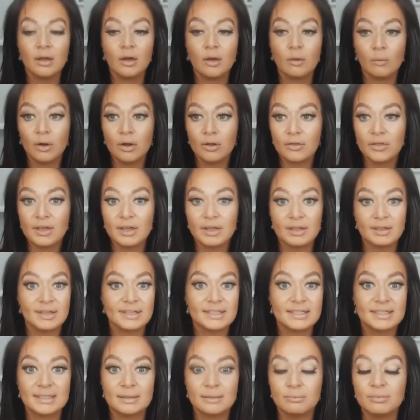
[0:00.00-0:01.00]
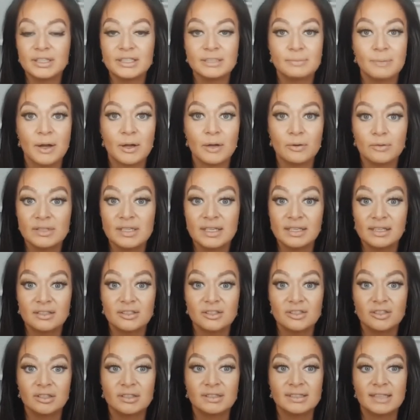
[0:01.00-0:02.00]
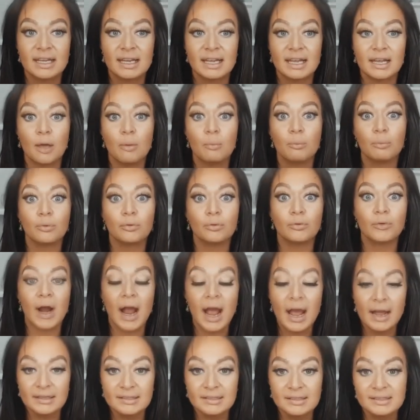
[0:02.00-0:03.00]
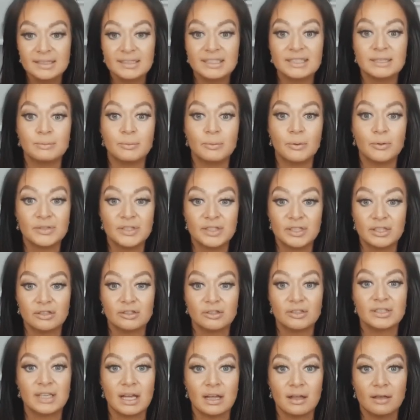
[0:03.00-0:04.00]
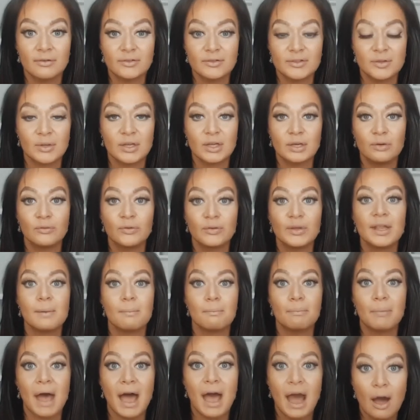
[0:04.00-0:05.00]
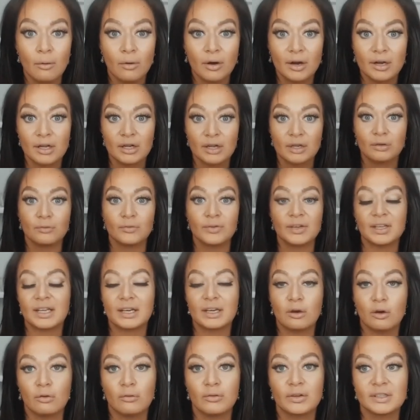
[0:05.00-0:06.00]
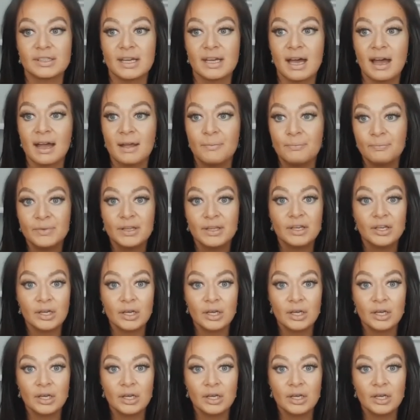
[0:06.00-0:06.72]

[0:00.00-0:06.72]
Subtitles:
What are the simplest boundaries I can start setting? Practice exposing yourself so that you feel empowered and you feel like over time